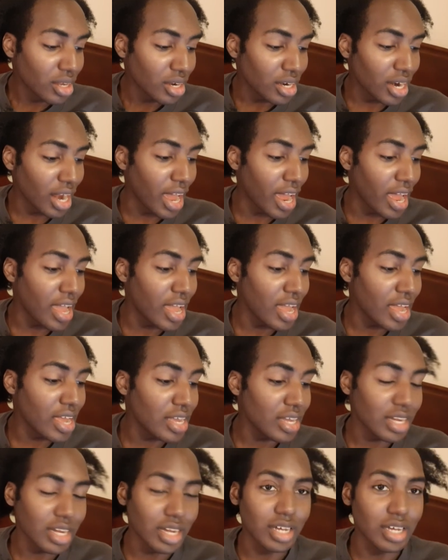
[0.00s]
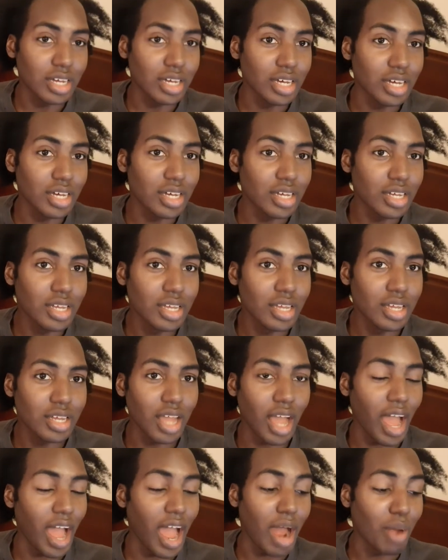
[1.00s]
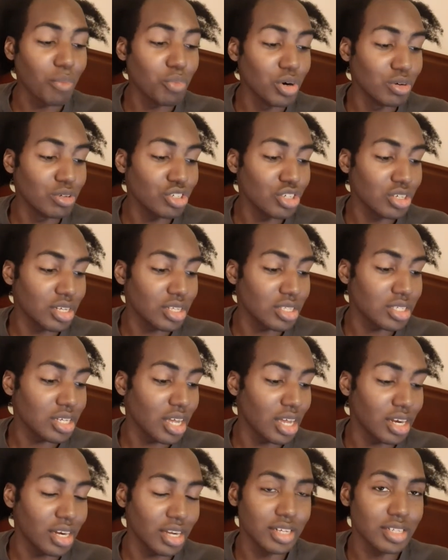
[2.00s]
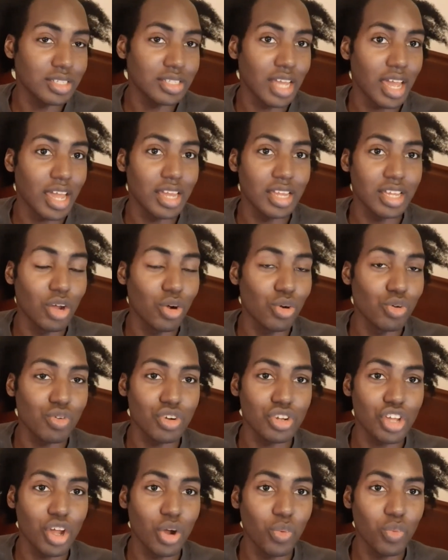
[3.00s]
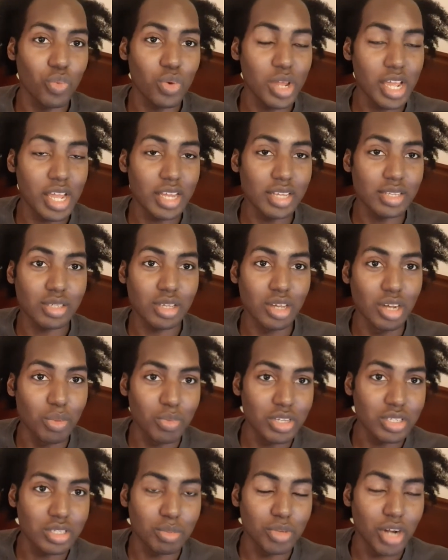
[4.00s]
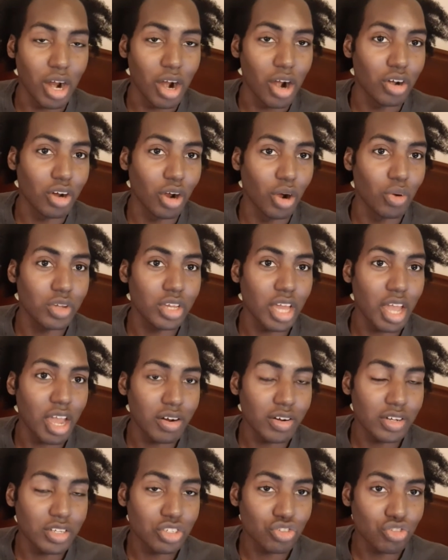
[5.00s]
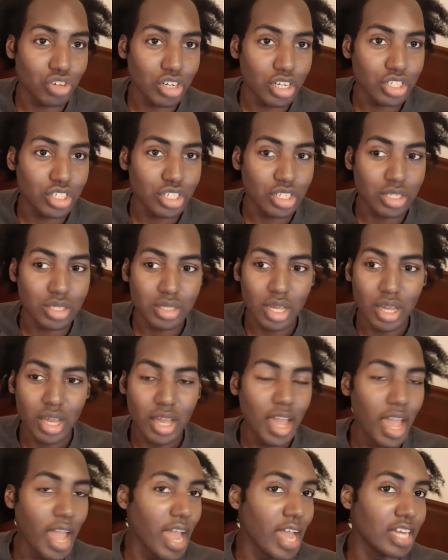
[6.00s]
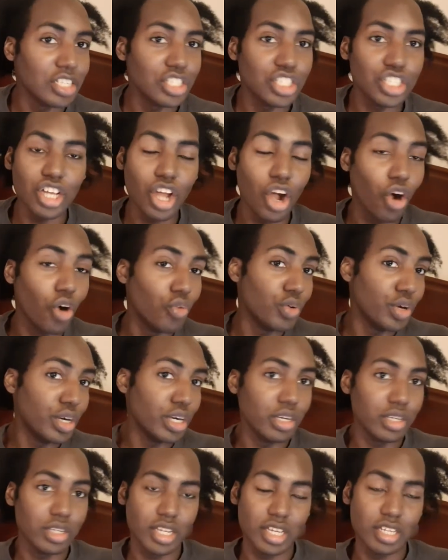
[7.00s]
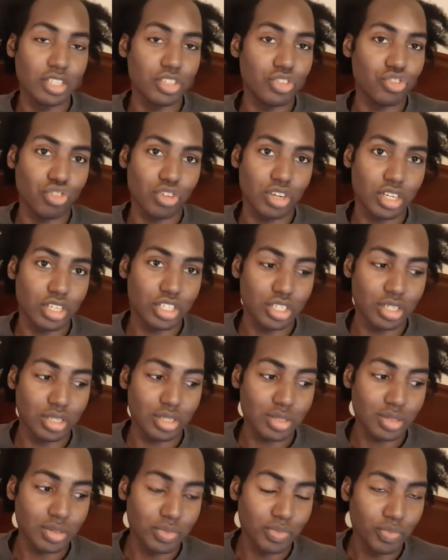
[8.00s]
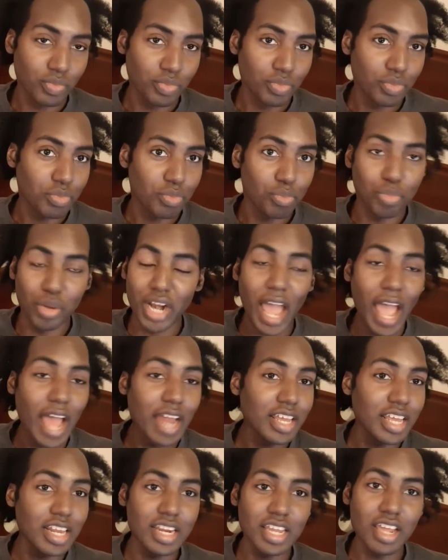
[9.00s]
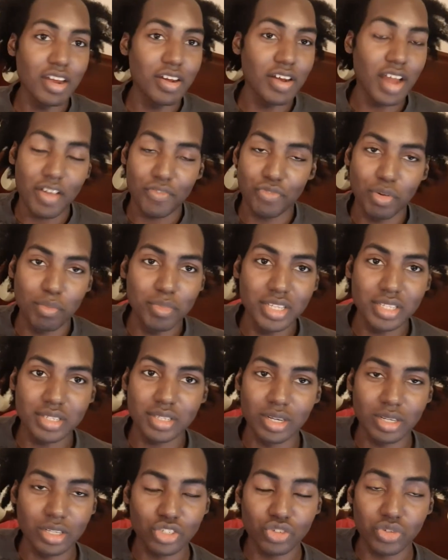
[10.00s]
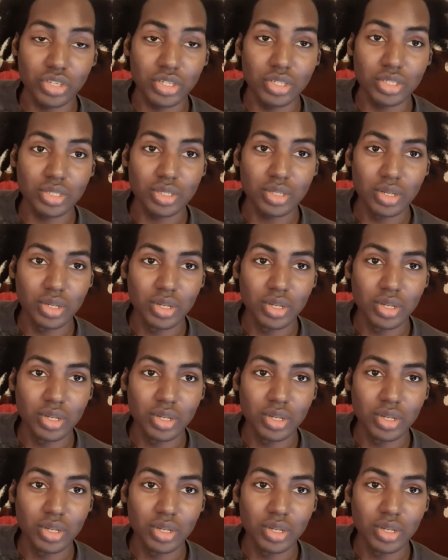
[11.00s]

Like, I want you to tell us that your wigs come with some darn gone care instructions, and she overlooked the instructions. But I didn't hear that from Miss Latrice.